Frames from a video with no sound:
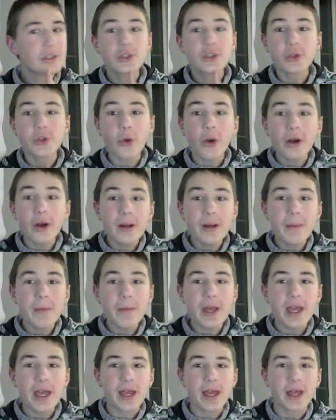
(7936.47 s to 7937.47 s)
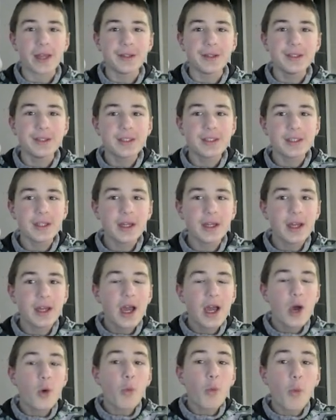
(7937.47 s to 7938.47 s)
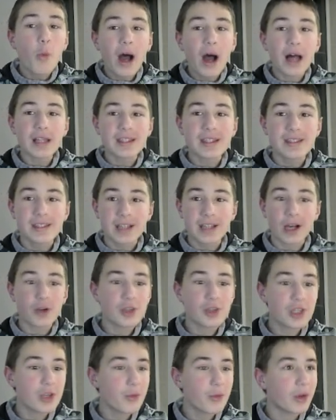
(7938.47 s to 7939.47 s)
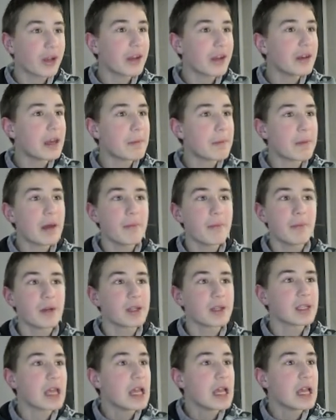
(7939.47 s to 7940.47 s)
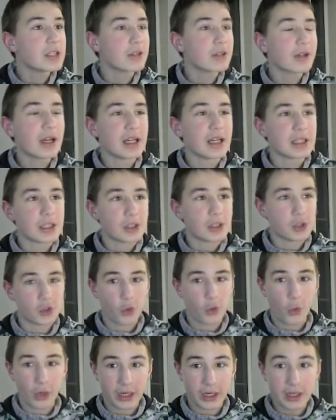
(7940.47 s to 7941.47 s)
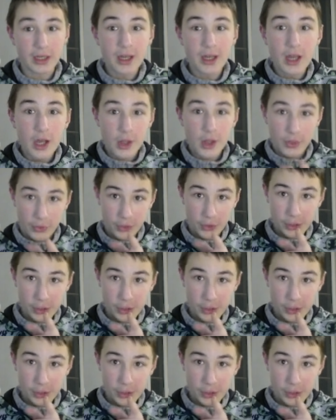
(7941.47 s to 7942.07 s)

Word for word: tournament. 1,100 members. So guys, join the